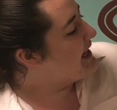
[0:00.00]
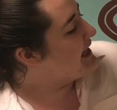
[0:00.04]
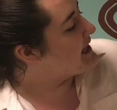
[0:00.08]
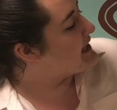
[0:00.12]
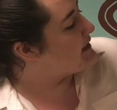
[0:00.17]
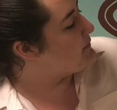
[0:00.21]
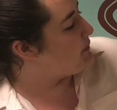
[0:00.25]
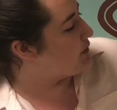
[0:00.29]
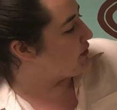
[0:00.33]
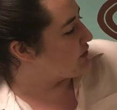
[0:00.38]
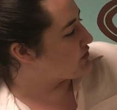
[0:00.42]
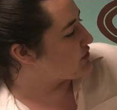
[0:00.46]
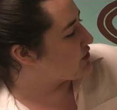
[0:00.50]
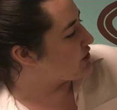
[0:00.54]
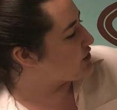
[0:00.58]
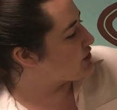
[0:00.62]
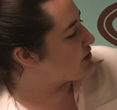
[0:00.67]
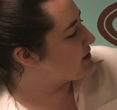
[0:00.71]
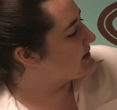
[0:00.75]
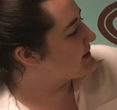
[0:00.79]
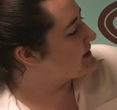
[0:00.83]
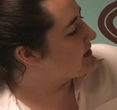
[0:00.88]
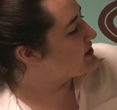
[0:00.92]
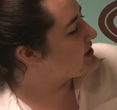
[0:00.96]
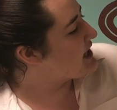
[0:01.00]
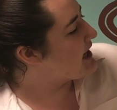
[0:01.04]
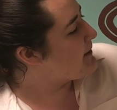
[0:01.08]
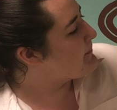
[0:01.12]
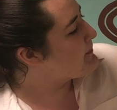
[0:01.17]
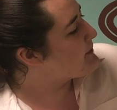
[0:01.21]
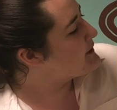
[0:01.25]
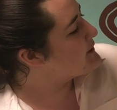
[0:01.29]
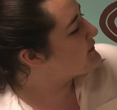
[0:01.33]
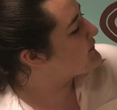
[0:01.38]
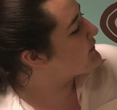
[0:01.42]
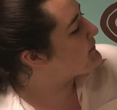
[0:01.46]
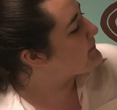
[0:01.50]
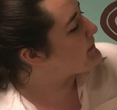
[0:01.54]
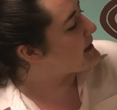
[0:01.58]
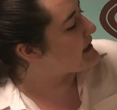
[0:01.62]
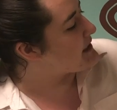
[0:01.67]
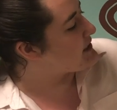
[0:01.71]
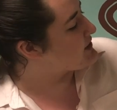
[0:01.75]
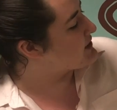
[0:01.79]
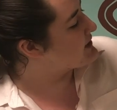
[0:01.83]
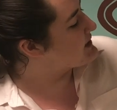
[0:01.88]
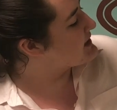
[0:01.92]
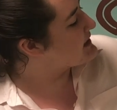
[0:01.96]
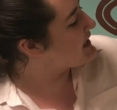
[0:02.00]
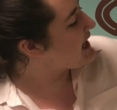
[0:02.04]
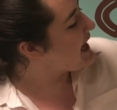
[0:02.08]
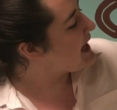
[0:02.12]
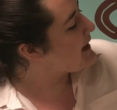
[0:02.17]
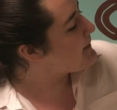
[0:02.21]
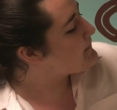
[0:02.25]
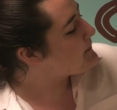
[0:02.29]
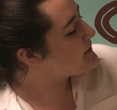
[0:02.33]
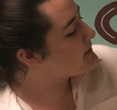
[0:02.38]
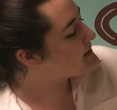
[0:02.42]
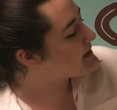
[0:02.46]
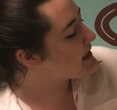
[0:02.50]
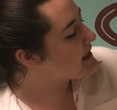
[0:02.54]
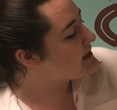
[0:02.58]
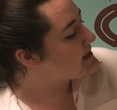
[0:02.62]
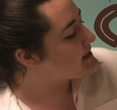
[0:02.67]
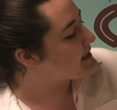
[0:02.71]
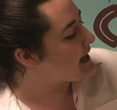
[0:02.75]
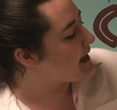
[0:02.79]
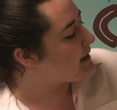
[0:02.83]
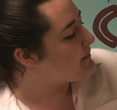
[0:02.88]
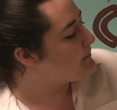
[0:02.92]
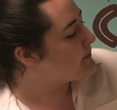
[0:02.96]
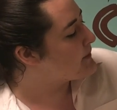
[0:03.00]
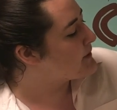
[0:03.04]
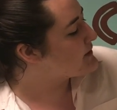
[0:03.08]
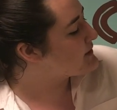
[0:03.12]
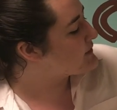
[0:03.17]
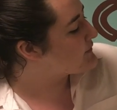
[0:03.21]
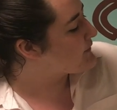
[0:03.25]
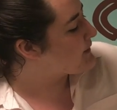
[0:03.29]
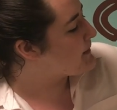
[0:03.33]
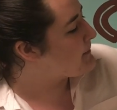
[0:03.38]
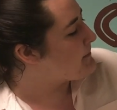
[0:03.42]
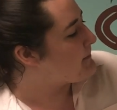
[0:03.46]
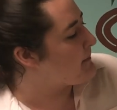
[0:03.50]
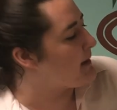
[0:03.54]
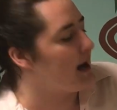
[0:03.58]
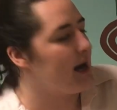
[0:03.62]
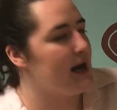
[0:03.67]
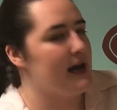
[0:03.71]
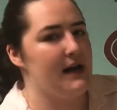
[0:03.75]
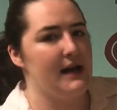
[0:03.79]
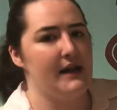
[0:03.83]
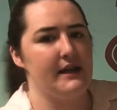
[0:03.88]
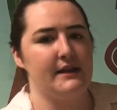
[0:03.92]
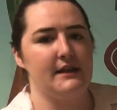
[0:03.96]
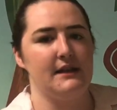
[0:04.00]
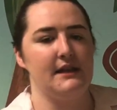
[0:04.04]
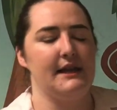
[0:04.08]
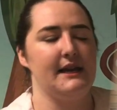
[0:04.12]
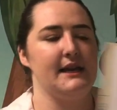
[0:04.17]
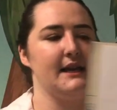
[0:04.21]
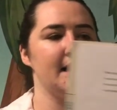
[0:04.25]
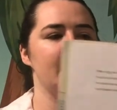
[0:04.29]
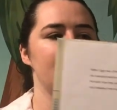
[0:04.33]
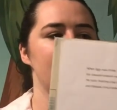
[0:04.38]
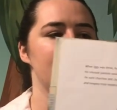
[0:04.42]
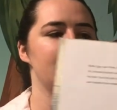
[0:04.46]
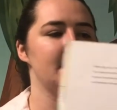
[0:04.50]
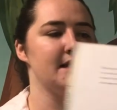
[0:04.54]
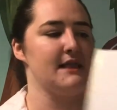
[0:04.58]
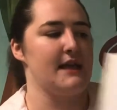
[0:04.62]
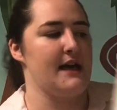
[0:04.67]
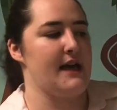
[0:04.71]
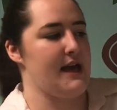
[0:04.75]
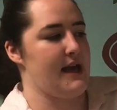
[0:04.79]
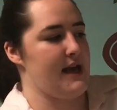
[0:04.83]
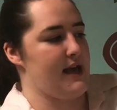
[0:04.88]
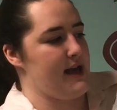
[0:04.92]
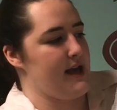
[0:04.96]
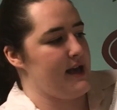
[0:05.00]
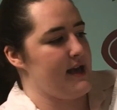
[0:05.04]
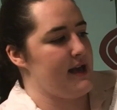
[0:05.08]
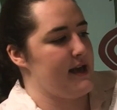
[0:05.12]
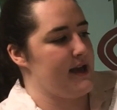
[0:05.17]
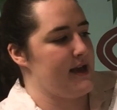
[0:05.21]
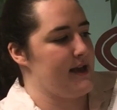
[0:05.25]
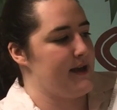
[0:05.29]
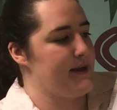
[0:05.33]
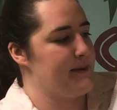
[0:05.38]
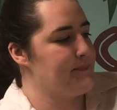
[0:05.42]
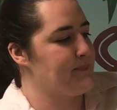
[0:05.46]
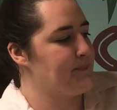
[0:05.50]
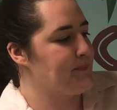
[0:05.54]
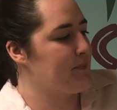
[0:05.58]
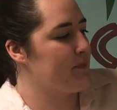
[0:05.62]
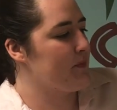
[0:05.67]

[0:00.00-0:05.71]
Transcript: He built churches and chapels from peaches and apples and temples from modeling clay.